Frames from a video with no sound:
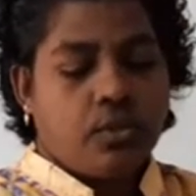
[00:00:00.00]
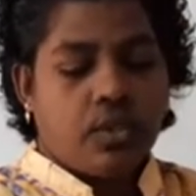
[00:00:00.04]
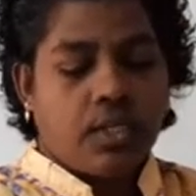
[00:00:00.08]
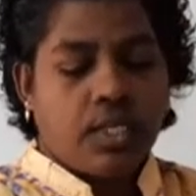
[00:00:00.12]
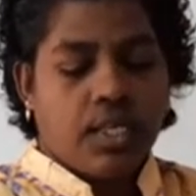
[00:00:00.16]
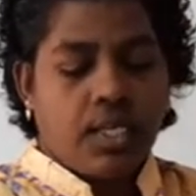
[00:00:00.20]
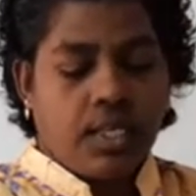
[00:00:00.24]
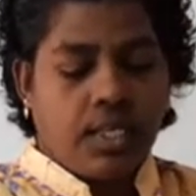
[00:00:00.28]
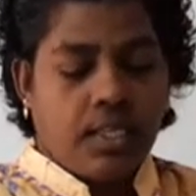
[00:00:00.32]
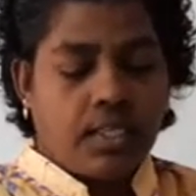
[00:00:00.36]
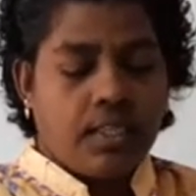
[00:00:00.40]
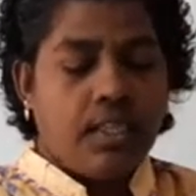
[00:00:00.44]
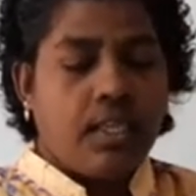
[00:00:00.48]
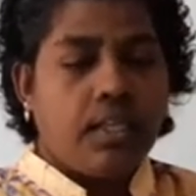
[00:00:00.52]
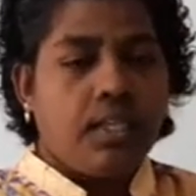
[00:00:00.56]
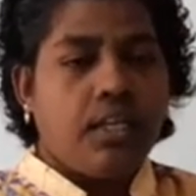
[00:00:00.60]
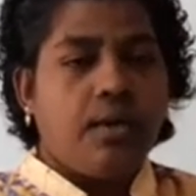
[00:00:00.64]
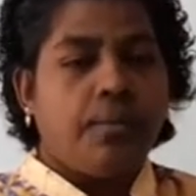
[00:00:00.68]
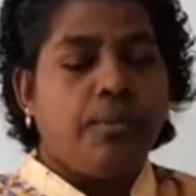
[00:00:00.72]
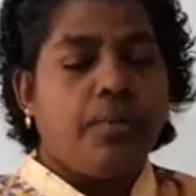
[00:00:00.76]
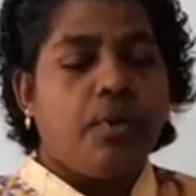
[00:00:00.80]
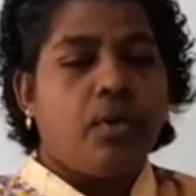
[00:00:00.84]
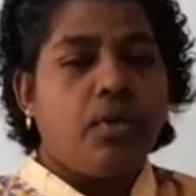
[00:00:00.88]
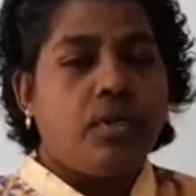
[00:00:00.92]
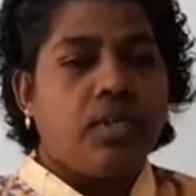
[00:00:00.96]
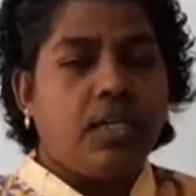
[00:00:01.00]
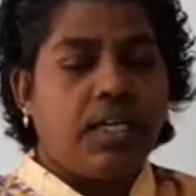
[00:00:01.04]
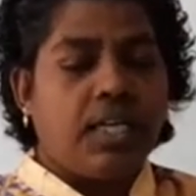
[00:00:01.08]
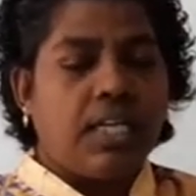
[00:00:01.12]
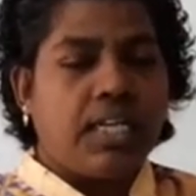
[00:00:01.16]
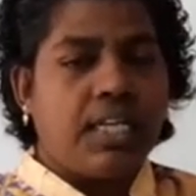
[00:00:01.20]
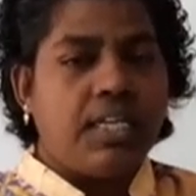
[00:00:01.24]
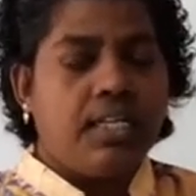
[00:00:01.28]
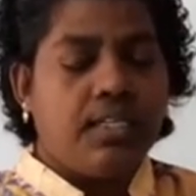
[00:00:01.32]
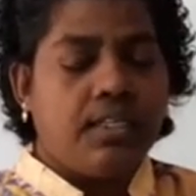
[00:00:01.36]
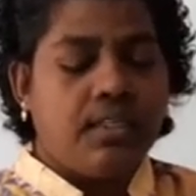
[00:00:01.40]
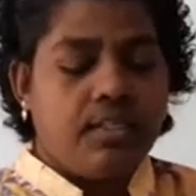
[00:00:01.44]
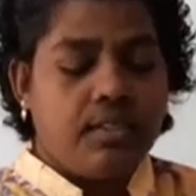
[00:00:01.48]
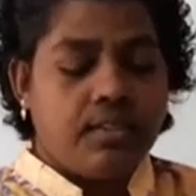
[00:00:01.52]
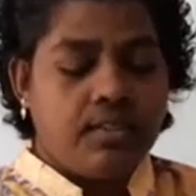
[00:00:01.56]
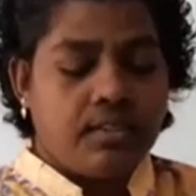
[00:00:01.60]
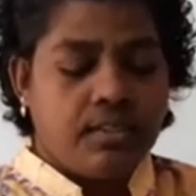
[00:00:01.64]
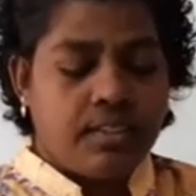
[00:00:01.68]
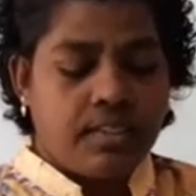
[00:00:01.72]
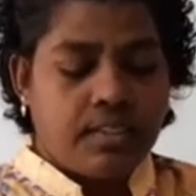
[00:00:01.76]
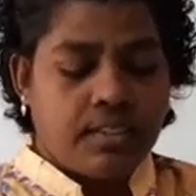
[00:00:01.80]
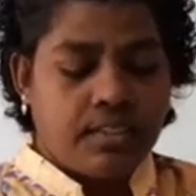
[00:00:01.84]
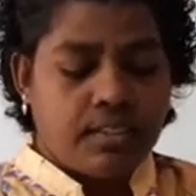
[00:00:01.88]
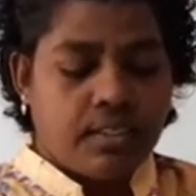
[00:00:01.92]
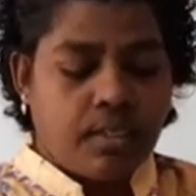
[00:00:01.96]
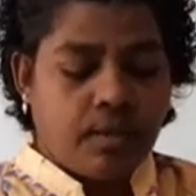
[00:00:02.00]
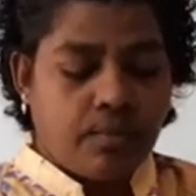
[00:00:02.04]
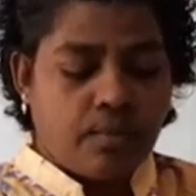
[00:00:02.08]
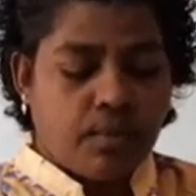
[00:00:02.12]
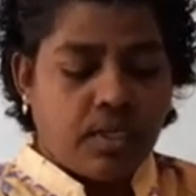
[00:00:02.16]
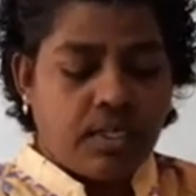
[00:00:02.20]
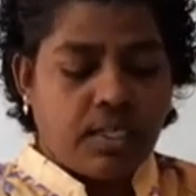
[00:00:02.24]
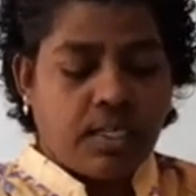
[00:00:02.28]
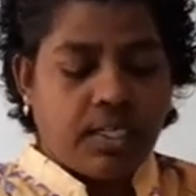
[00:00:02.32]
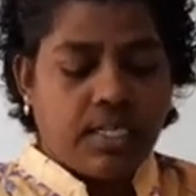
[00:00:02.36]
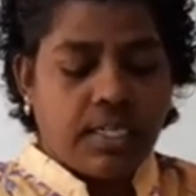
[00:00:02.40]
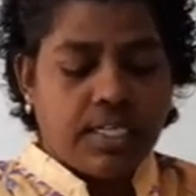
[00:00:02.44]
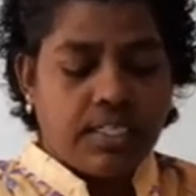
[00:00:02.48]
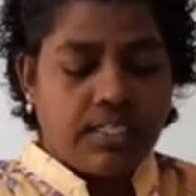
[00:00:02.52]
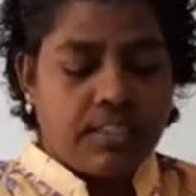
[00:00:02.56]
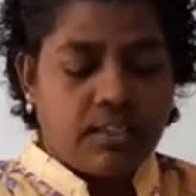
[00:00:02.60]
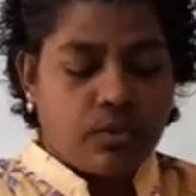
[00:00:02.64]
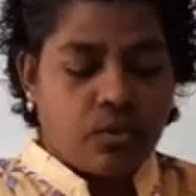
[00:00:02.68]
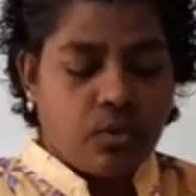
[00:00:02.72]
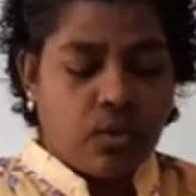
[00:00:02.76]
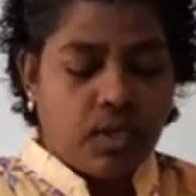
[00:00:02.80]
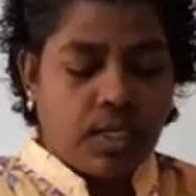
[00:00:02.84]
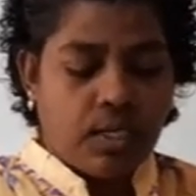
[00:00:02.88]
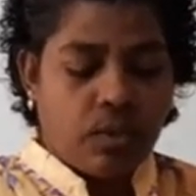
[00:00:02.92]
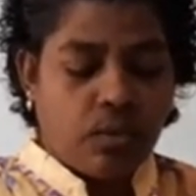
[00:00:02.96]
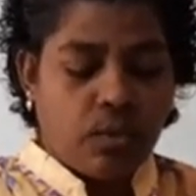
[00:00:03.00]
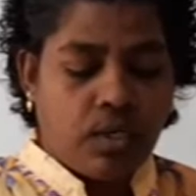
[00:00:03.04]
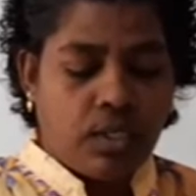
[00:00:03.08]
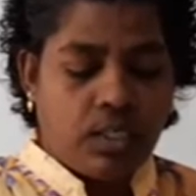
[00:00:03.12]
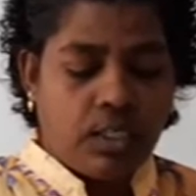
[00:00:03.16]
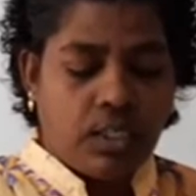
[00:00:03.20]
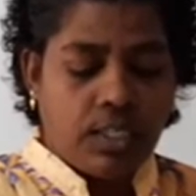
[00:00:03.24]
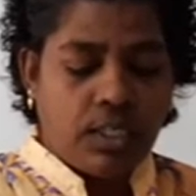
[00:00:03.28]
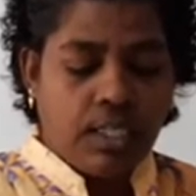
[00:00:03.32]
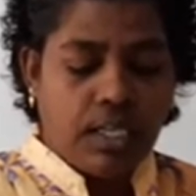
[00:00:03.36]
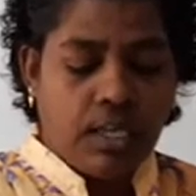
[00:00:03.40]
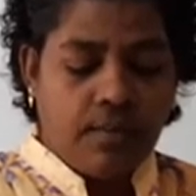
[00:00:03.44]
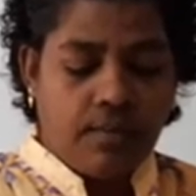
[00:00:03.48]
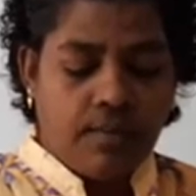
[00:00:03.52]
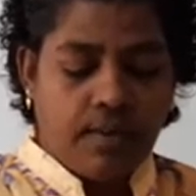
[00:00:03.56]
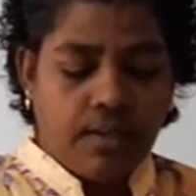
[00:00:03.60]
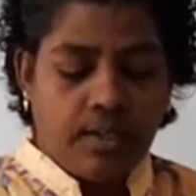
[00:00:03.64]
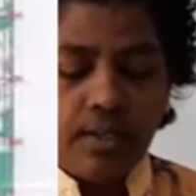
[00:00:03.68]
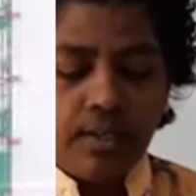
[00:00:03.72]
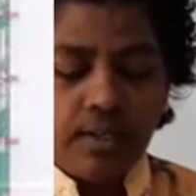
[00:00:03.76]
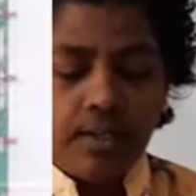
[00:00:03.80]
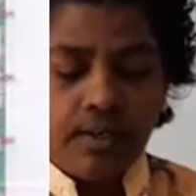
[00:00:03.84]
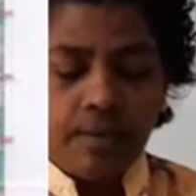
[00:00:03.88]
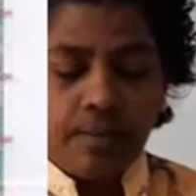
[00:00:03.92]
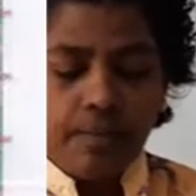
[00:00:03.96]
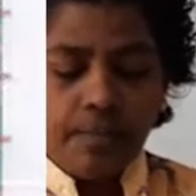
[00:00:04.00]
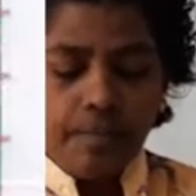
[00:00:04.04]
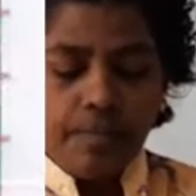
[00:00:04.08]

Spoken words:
Okay. Then about grid system, grid square, what you have learned?